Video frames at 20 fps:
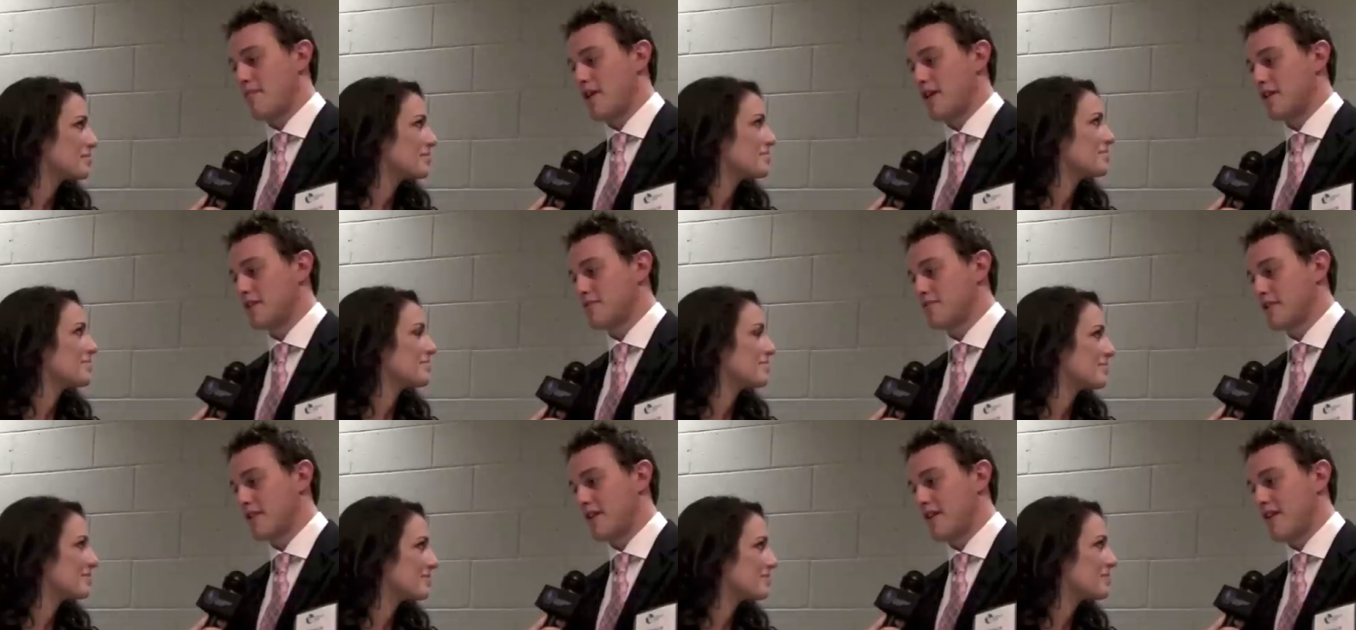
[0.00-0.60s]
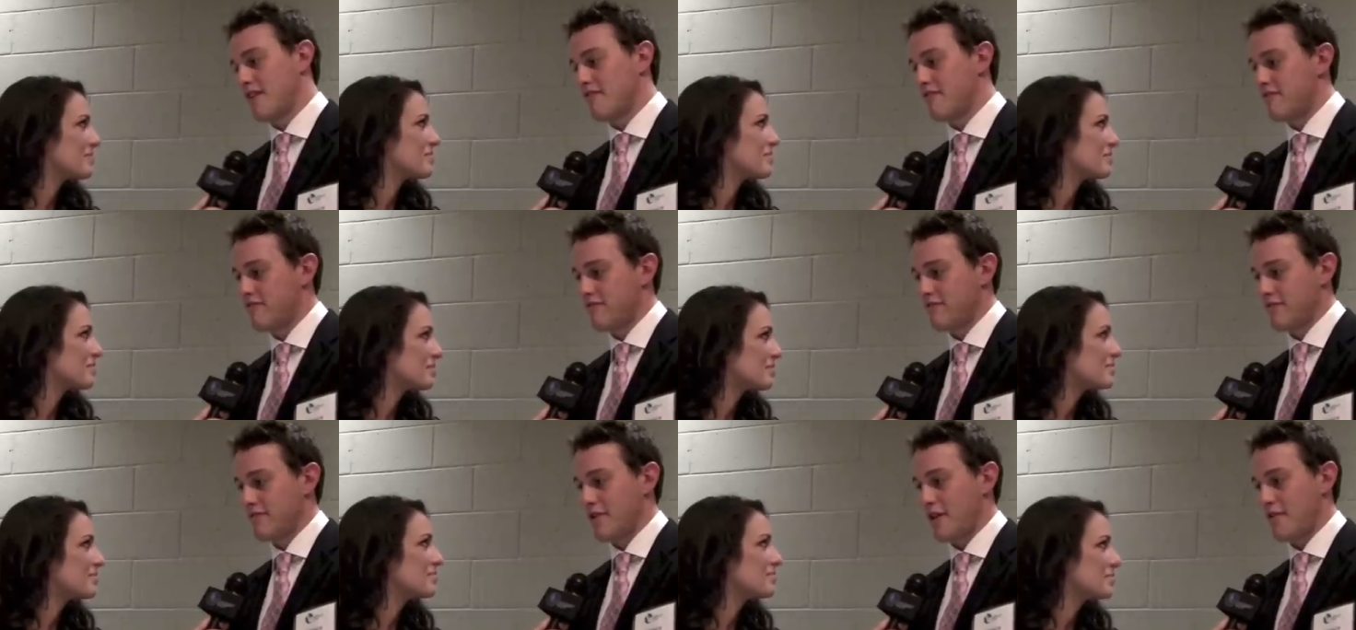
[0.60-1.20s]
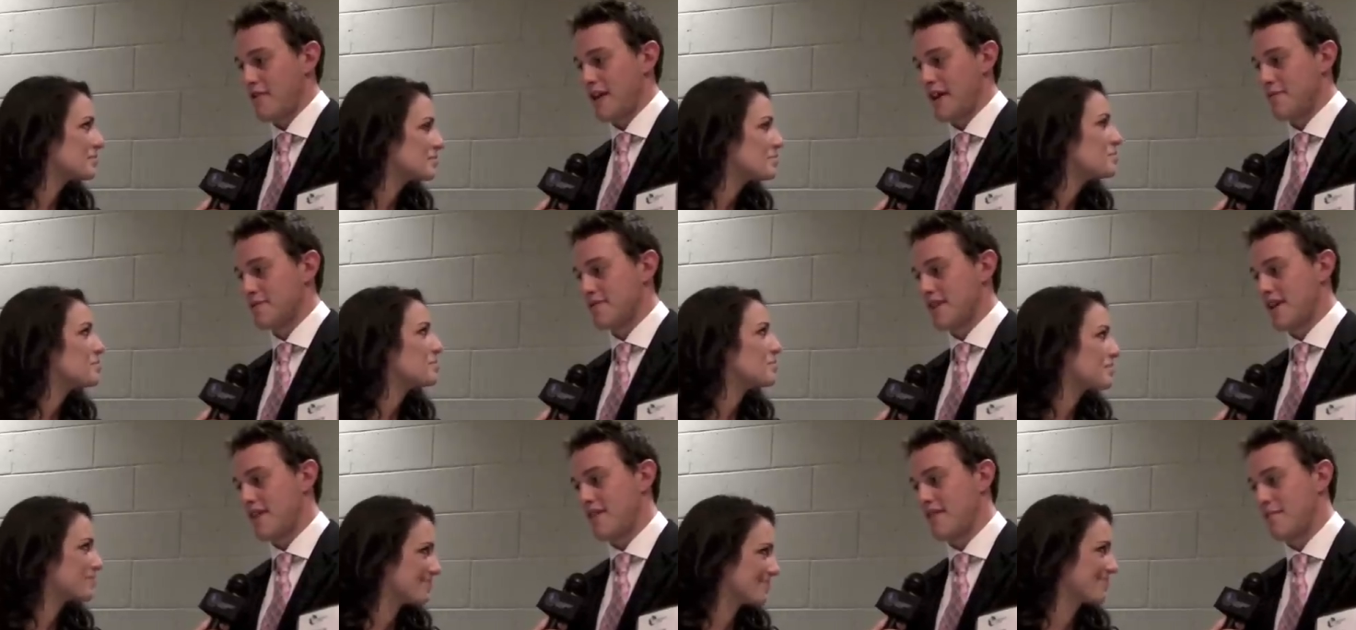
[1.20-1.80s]
Speaker 1: March, we're going to have on the
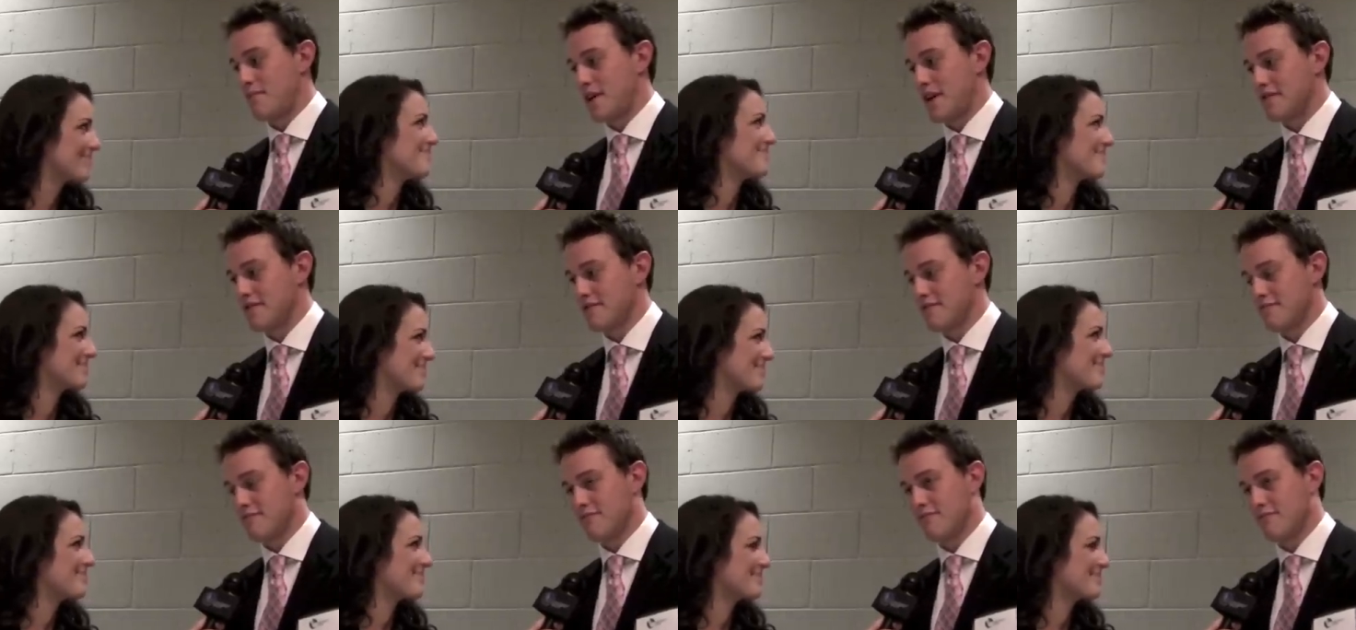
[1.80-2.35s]
upside of the months